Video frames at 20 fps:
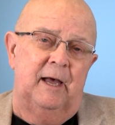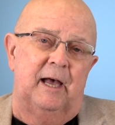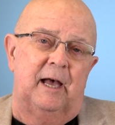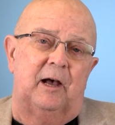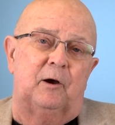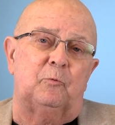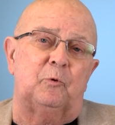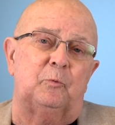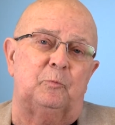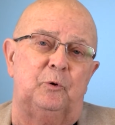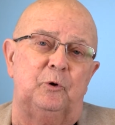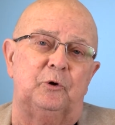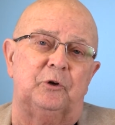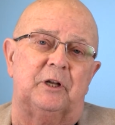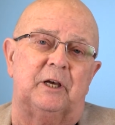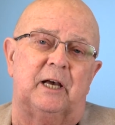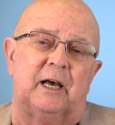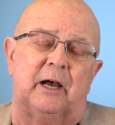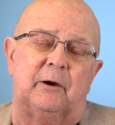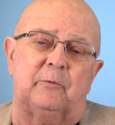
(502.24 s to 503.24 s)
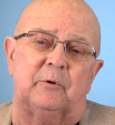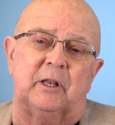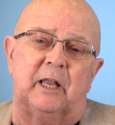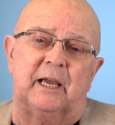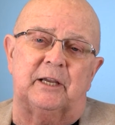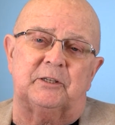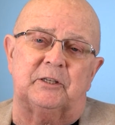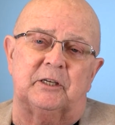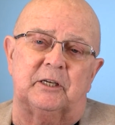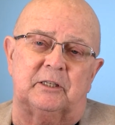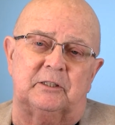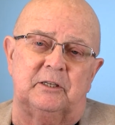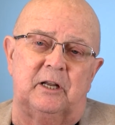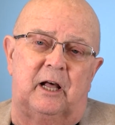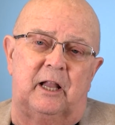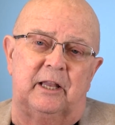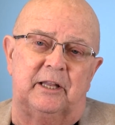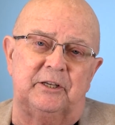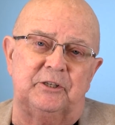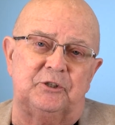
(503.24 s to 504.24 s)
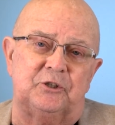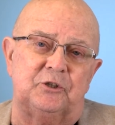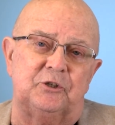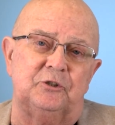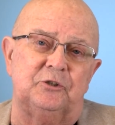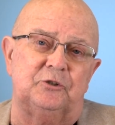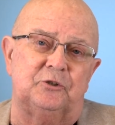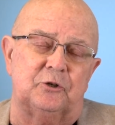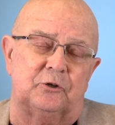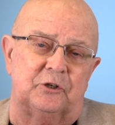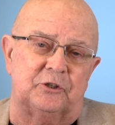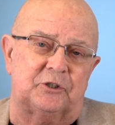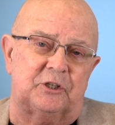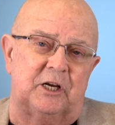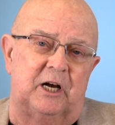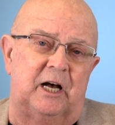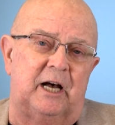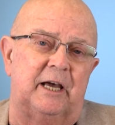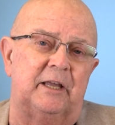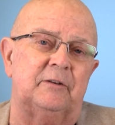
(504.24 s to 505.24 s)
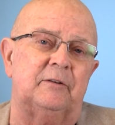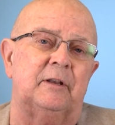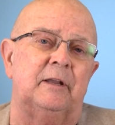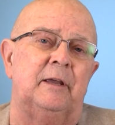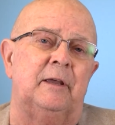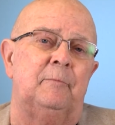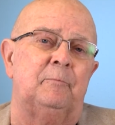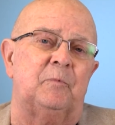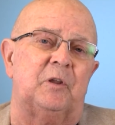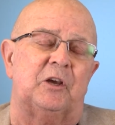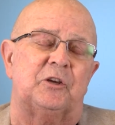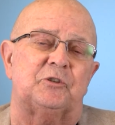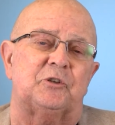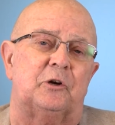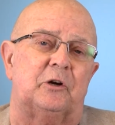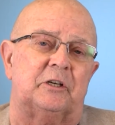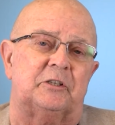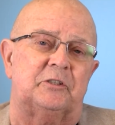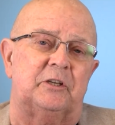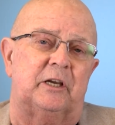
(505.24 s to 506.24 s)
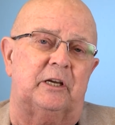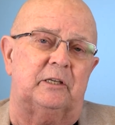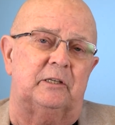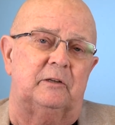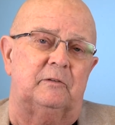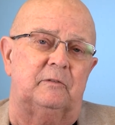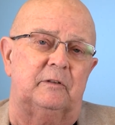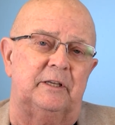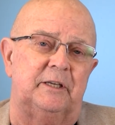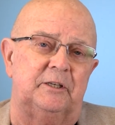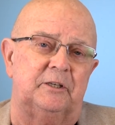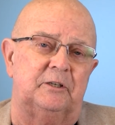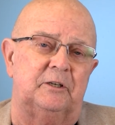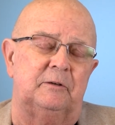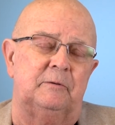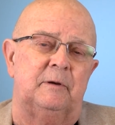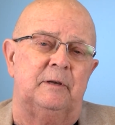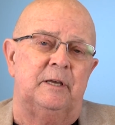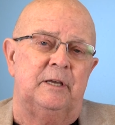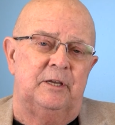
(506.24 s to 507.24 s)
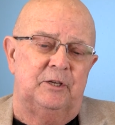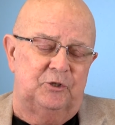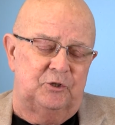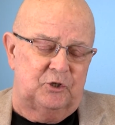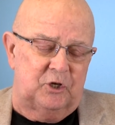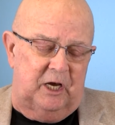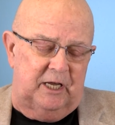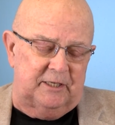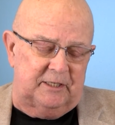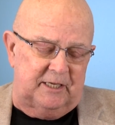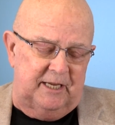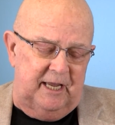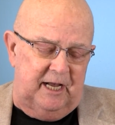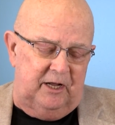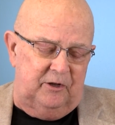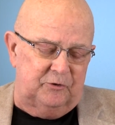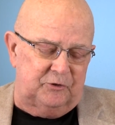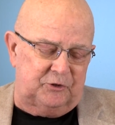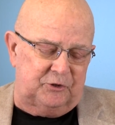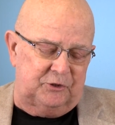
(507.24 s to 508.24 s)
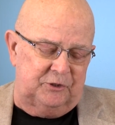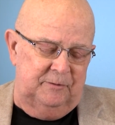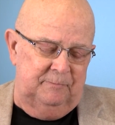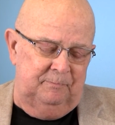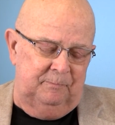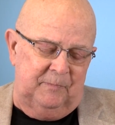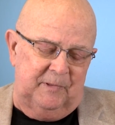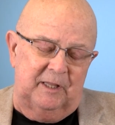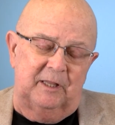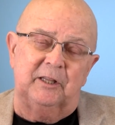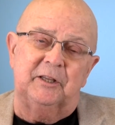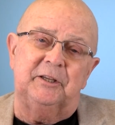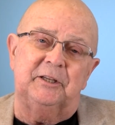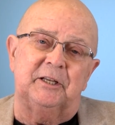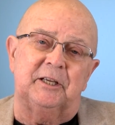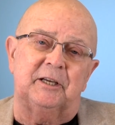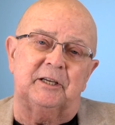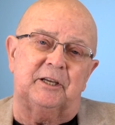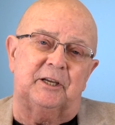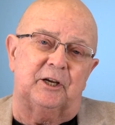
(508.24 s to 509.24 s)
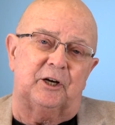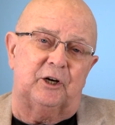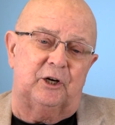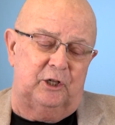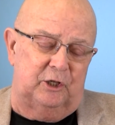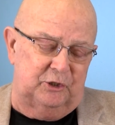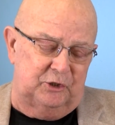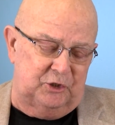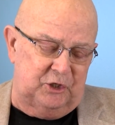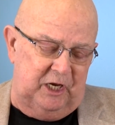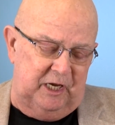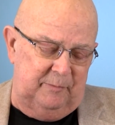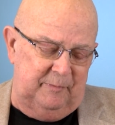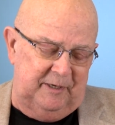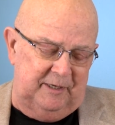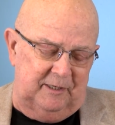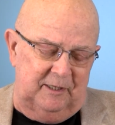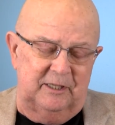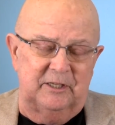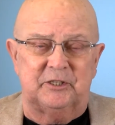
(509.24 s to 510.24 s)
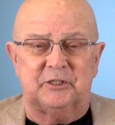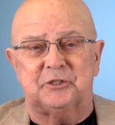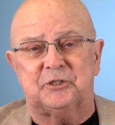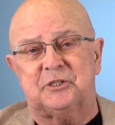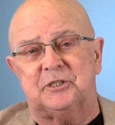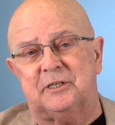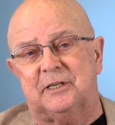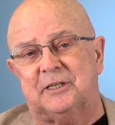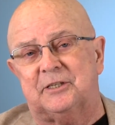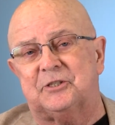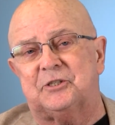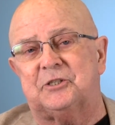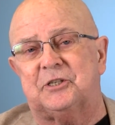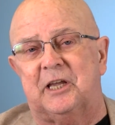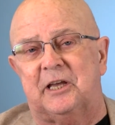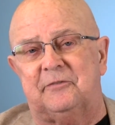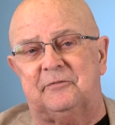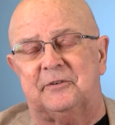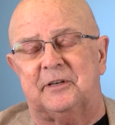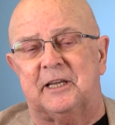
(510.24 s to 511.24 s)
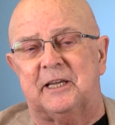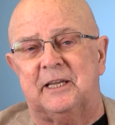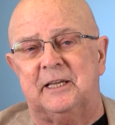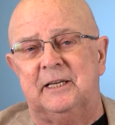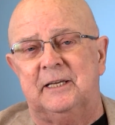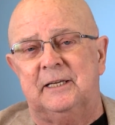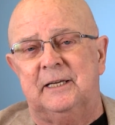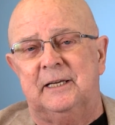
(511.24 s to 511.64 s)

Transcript: At WPUDA, I would like to acknowledge George Caan as our executive leader, John Counts, Lena, Carol, Jamie, Liz, and Stephanie.